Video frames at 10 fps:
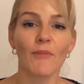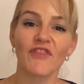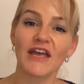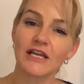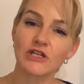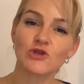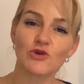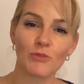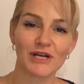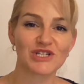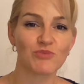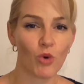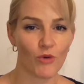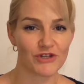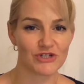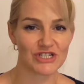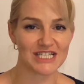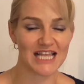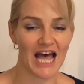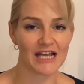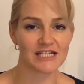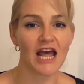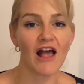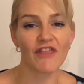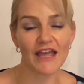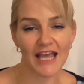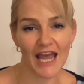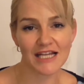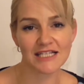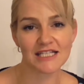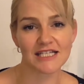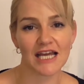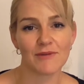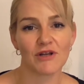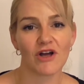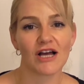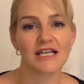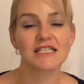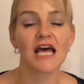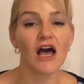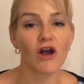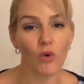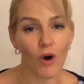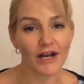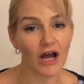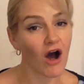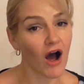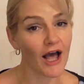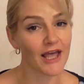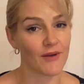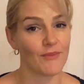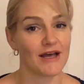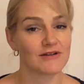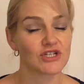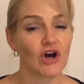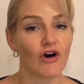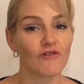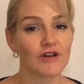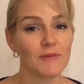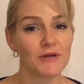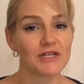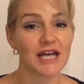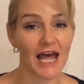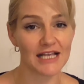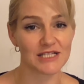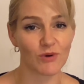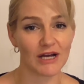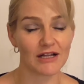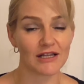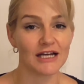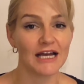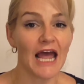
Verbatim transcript: But they can do much more than just that. They can stabilize quite a high amount of lipid as well.